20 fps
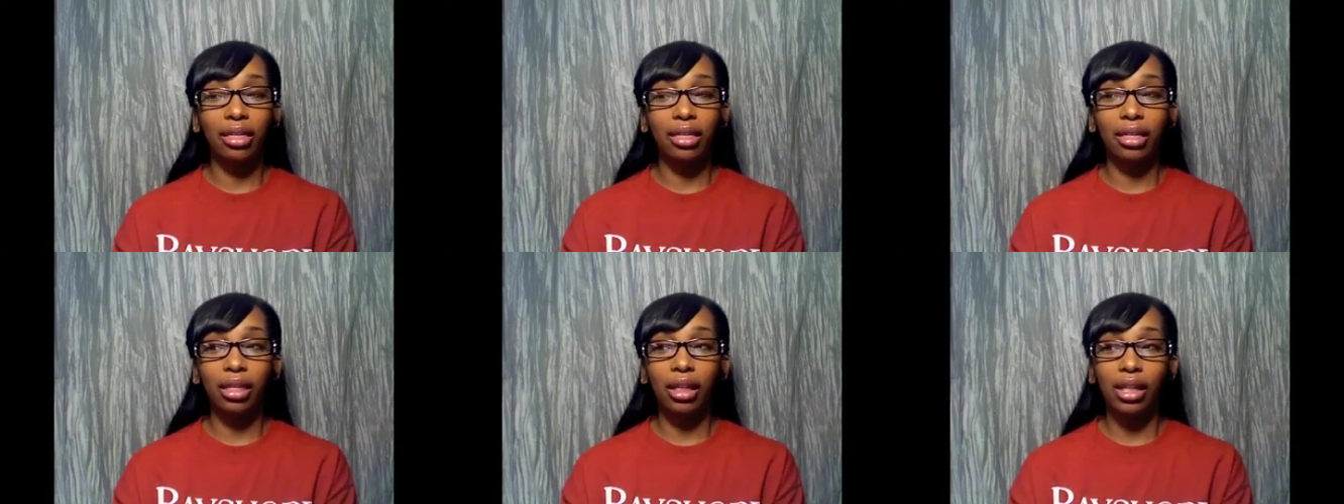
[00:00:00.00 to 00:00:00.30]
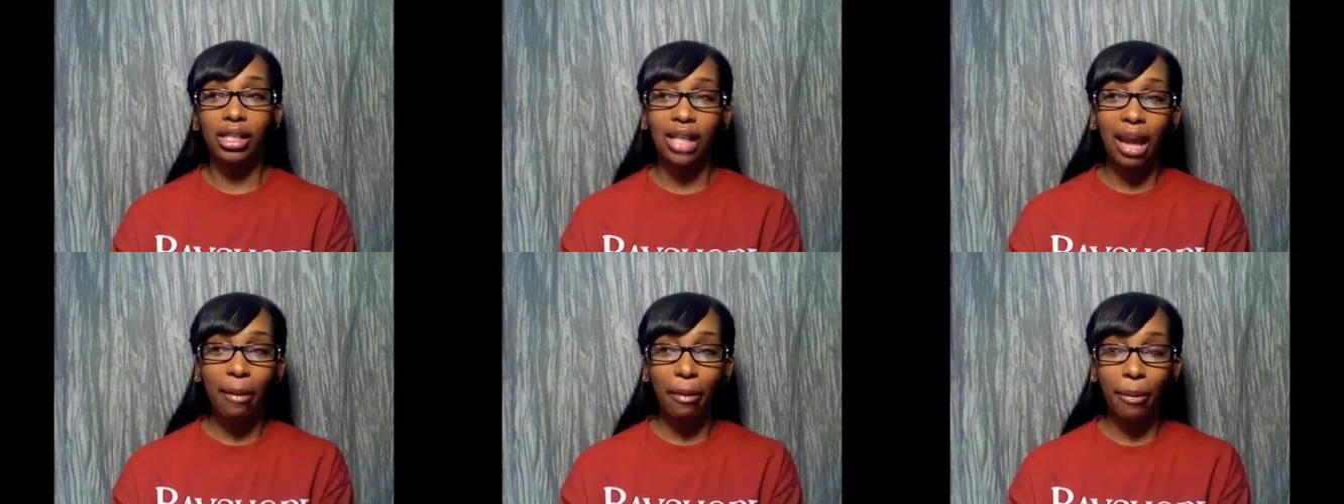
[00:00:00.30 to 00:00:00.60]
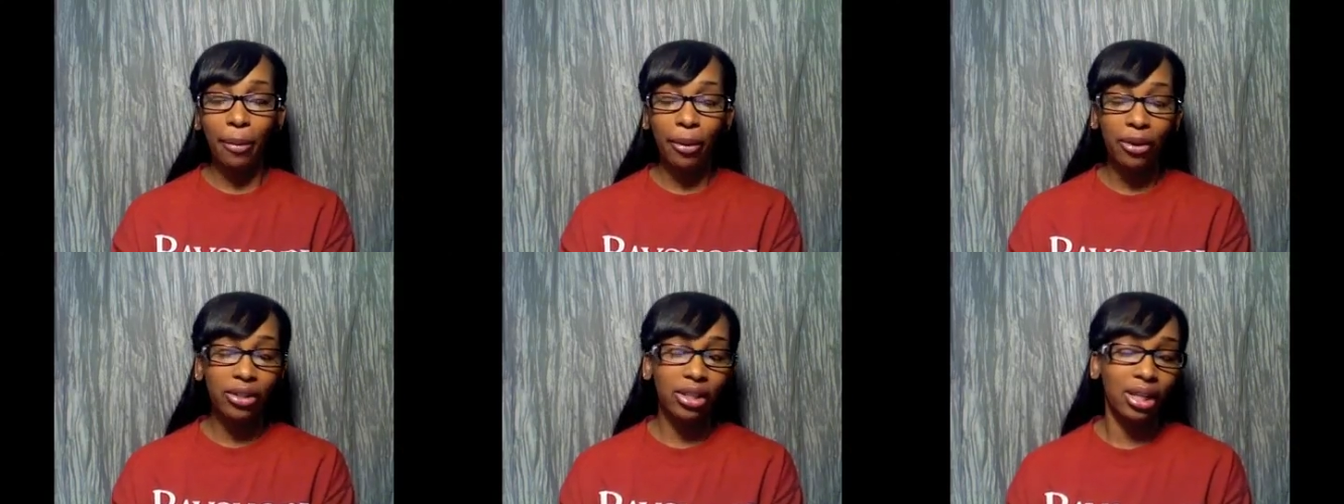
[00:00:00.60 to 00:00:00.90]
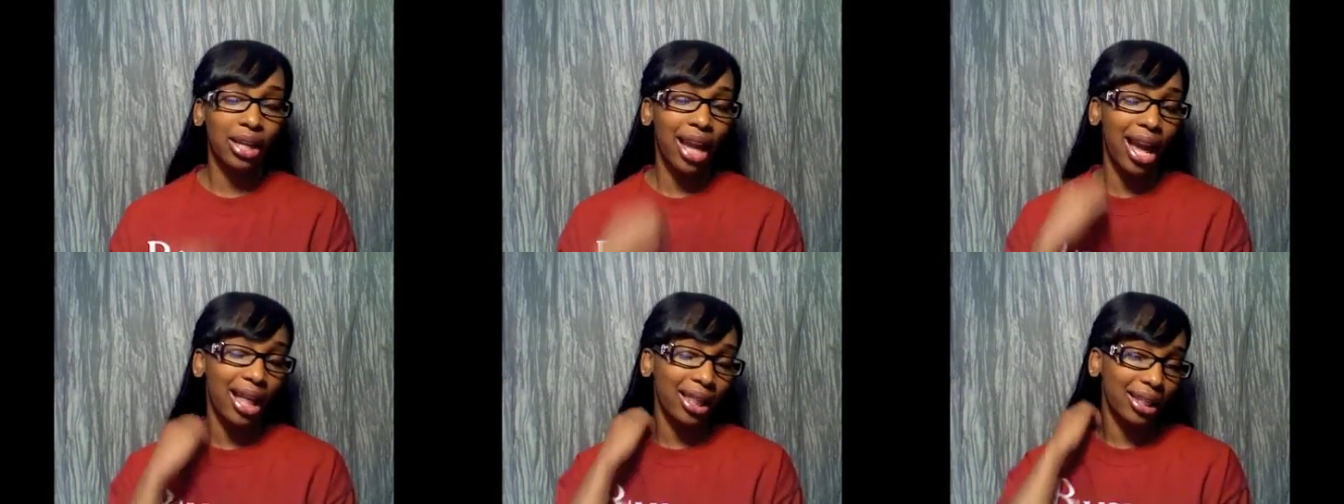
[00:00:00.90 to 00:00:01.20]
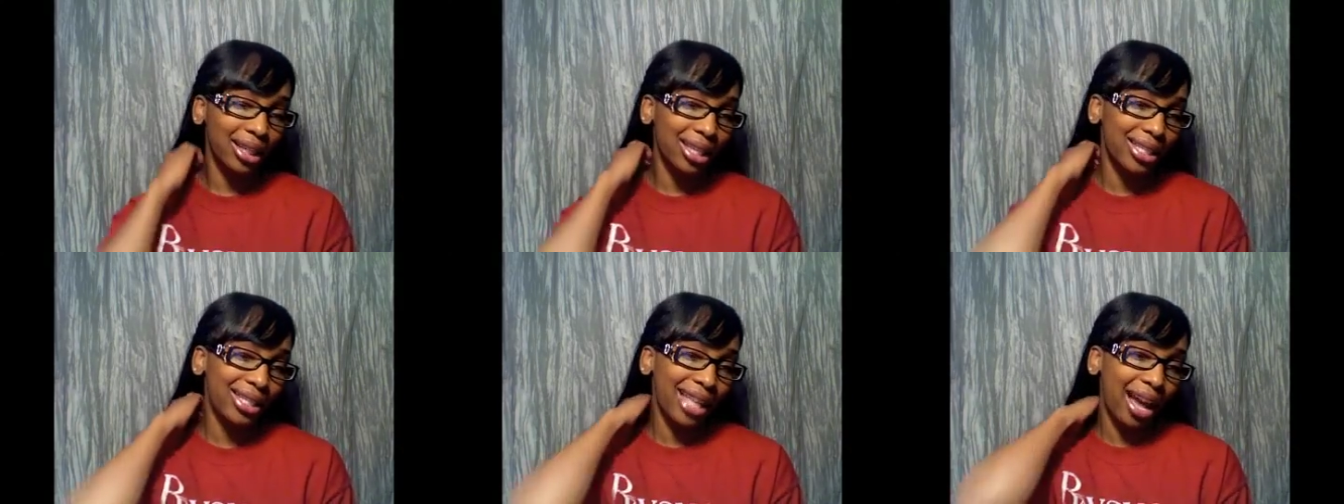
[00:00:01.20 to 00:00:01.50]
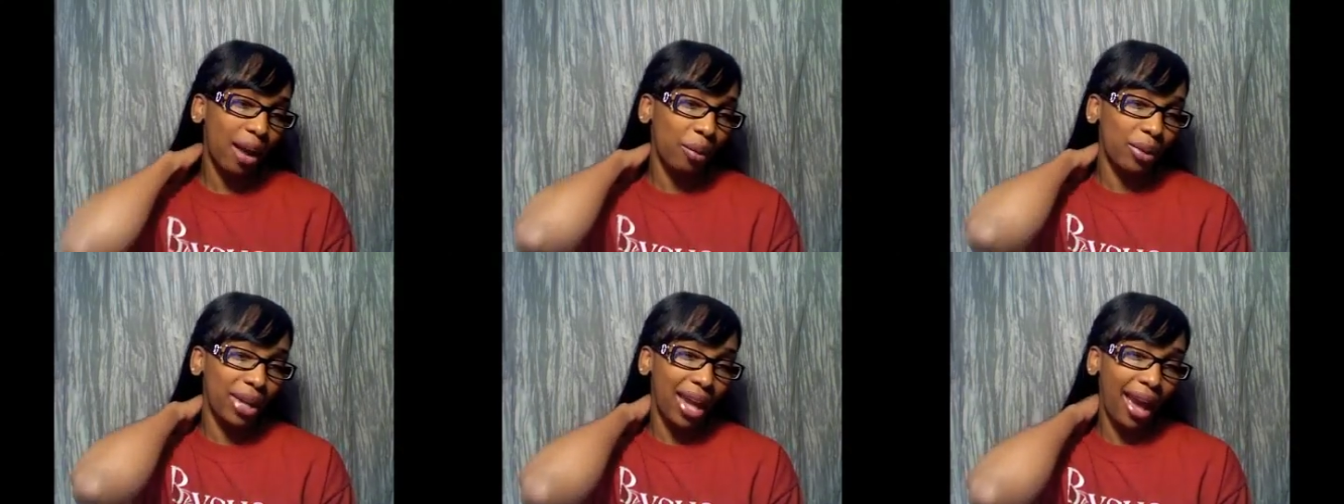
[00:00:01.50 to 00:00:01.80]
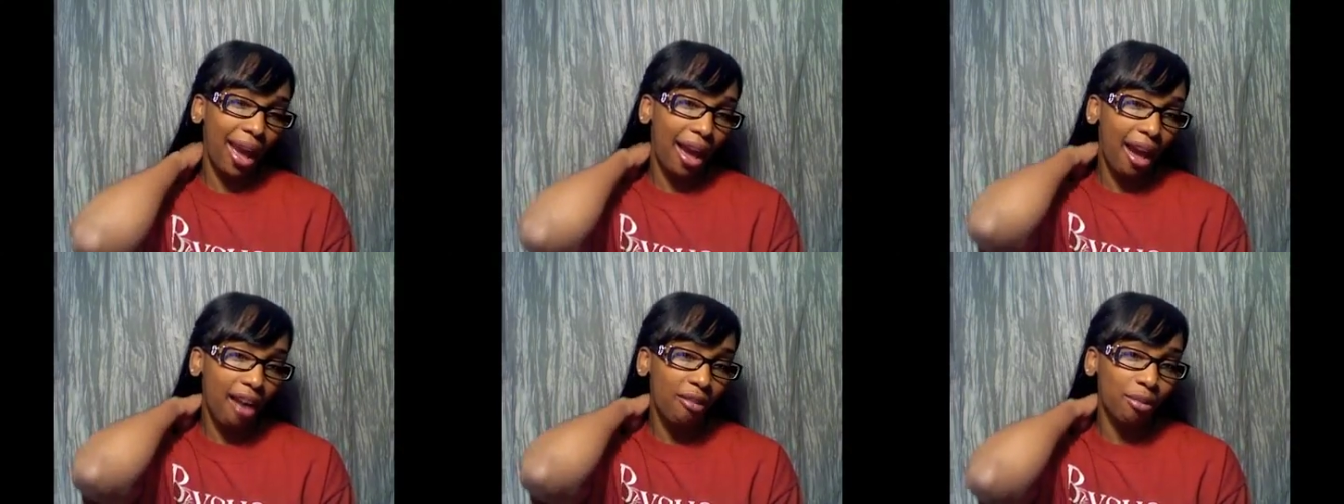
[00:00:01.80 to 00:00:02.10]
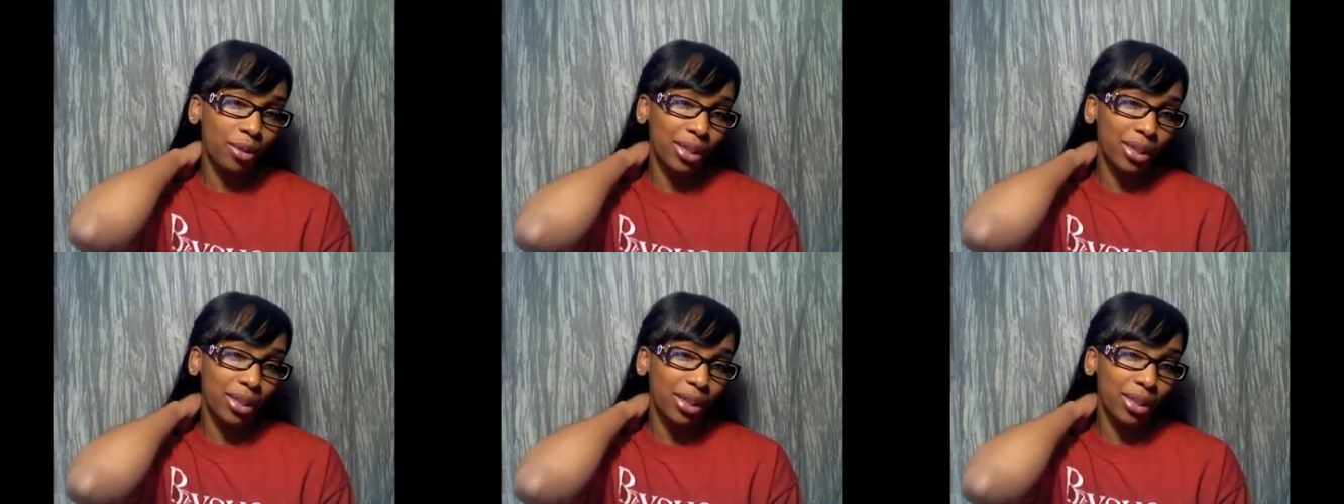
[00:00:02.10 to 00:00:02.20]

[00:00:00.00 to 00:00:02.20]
the type of personalities that we have,